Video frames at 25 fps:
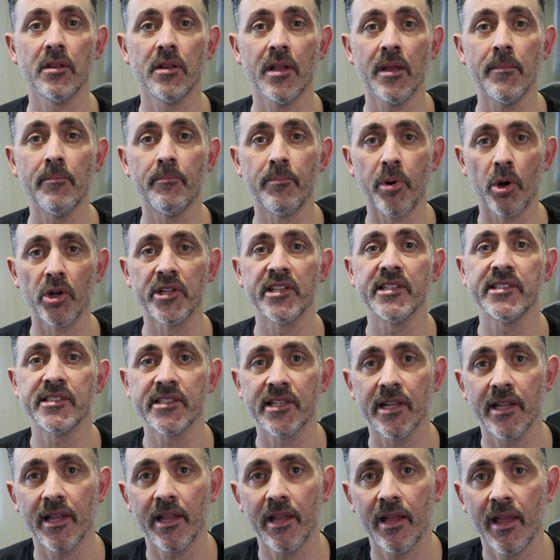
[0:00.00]
embodies
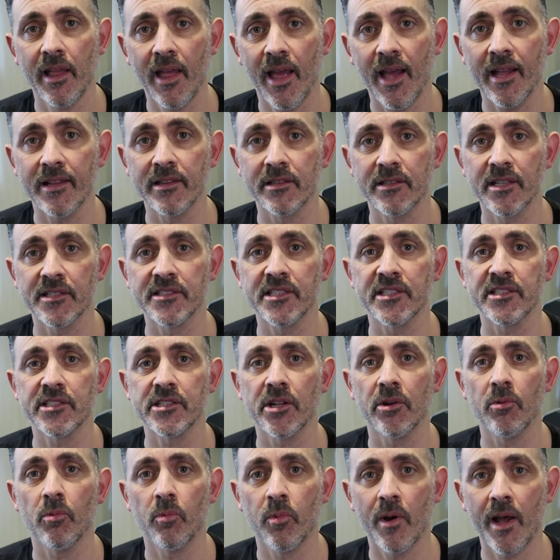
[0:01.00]
it and does it
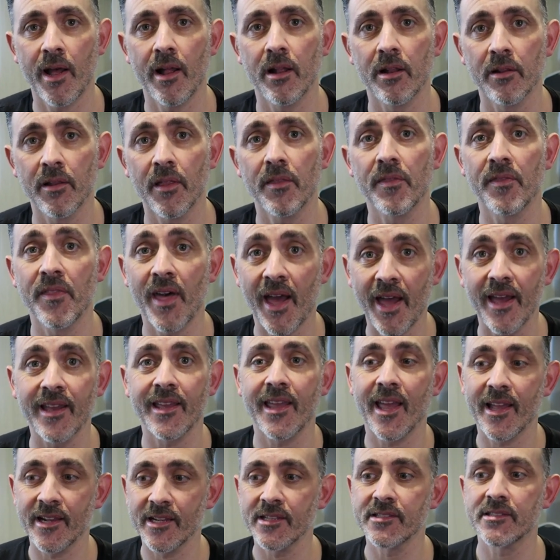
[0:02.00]
so well. That
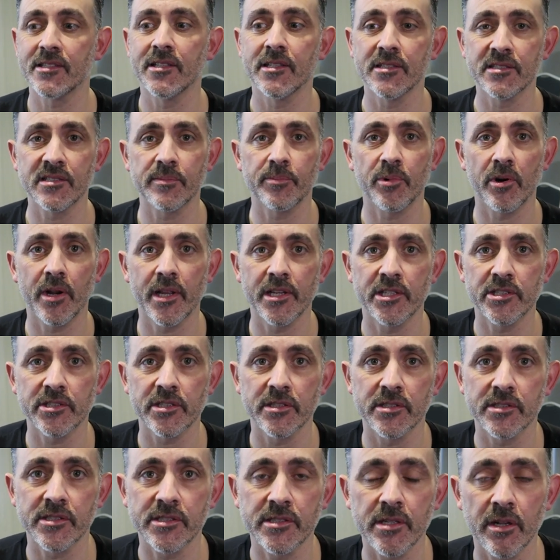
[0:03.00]
again is the
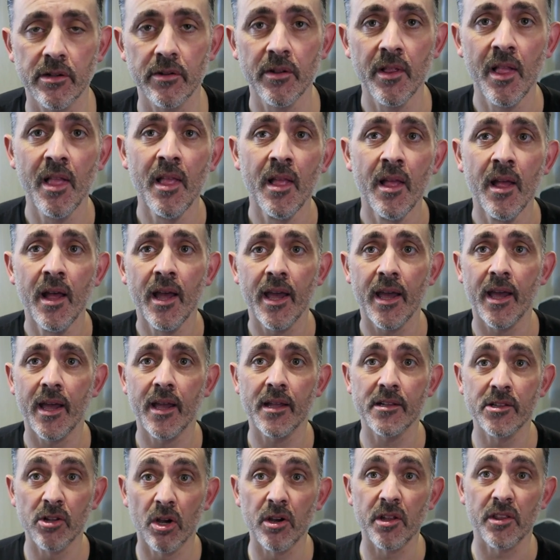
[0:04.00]
inspiration. So
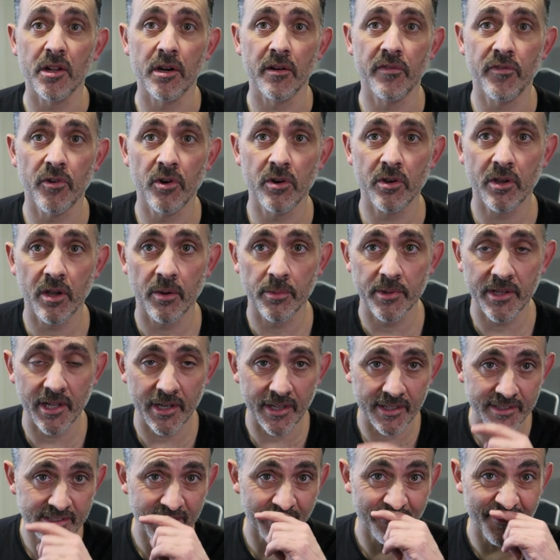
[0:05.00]
longer than I thought. God, we're
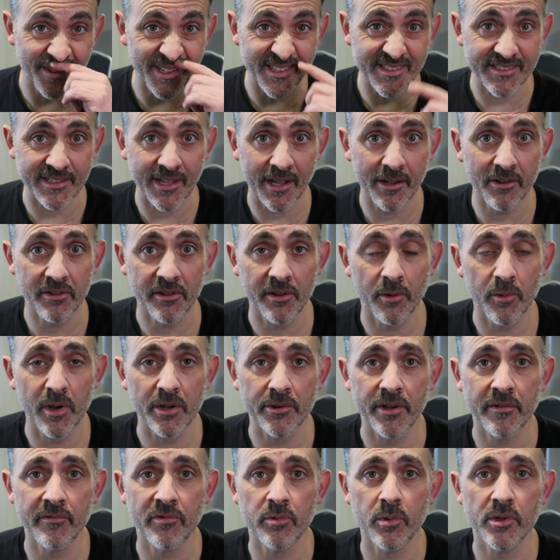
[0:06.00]
nearly at 10 minutes now, so
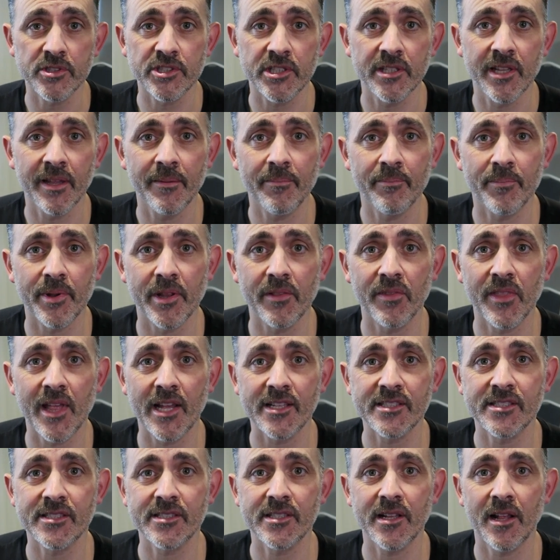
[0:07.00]
well done for watching it. But
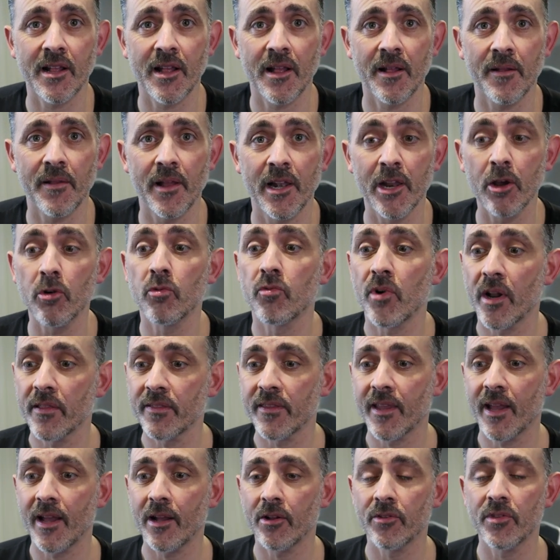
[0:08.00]
that's a little
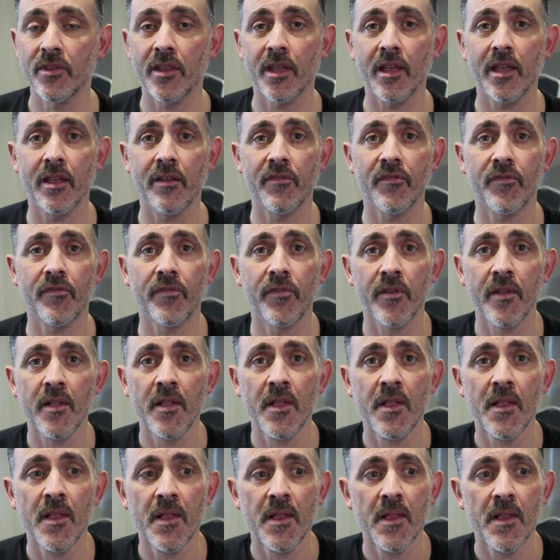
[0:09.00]
rundown.
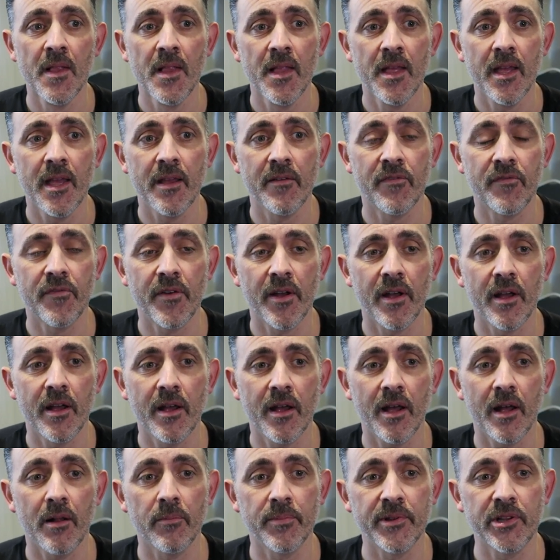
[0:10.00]
If
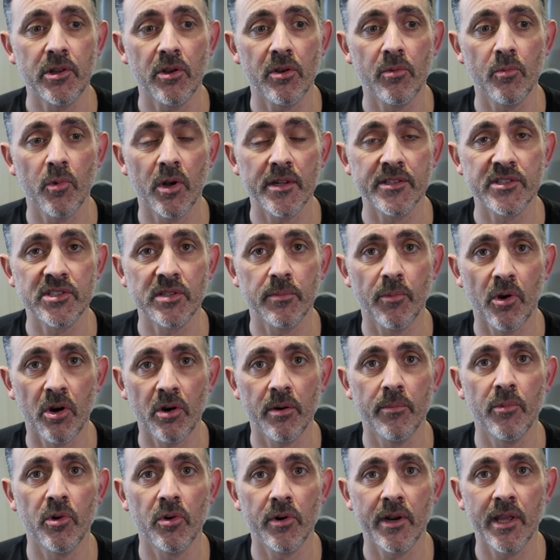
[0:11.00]
I'll be doing one
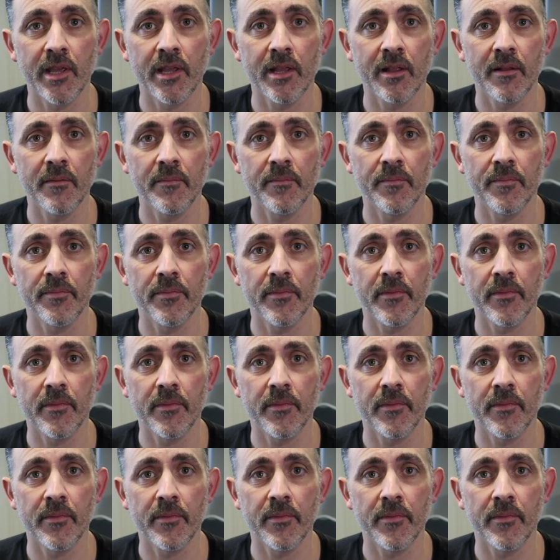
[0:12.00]
tomorrow morning